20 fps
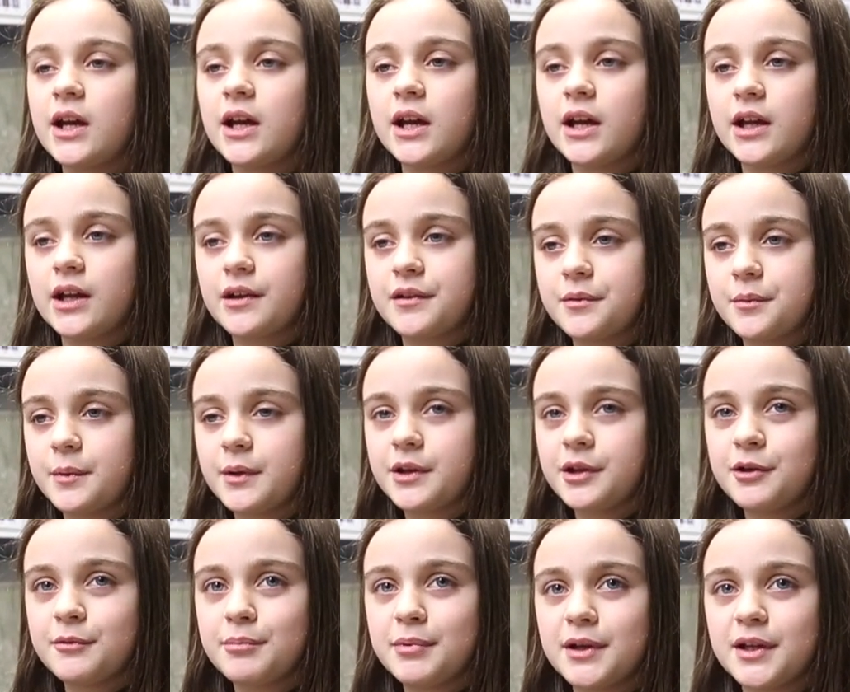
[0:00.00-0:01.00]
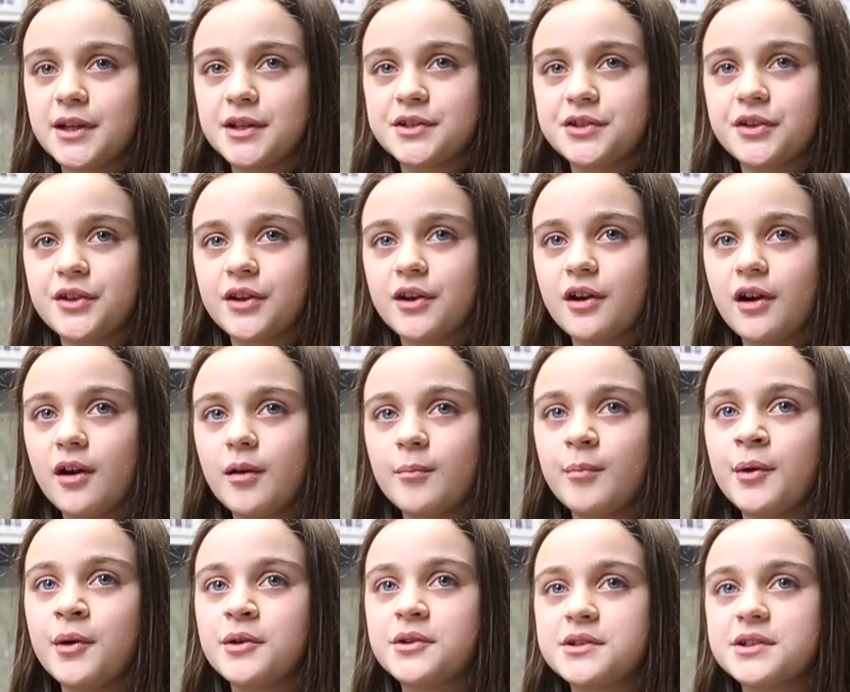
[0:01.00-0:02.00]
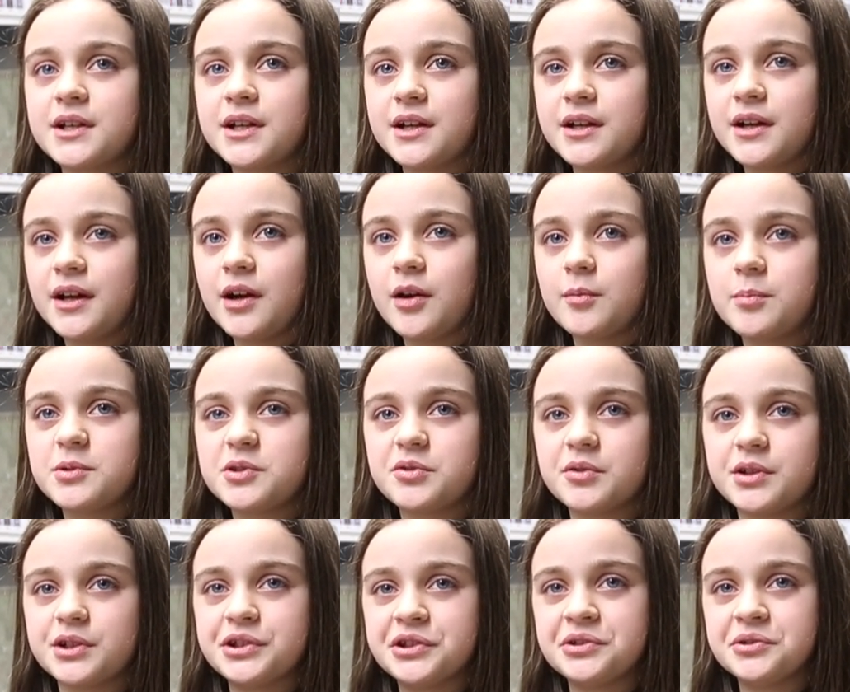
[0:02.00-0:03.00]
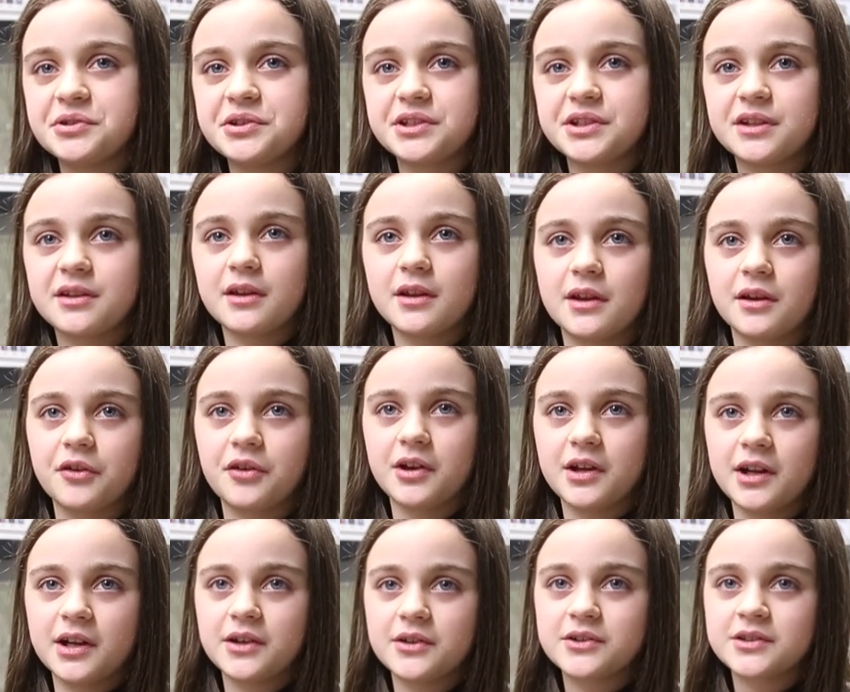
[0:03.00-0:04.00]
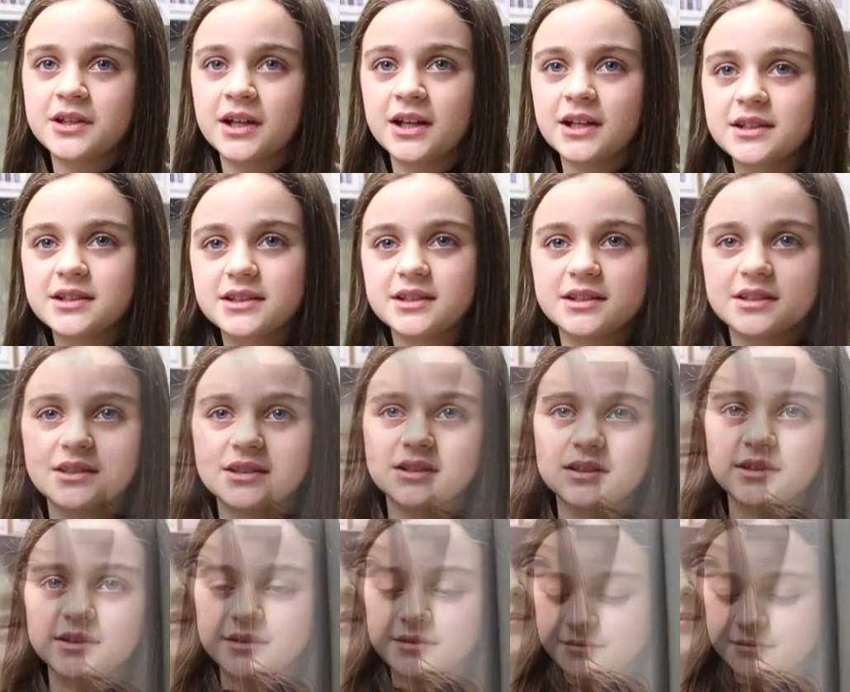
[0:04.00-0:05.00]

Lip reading: and when you put it into the compost, it helps reduce the greenhouse gases.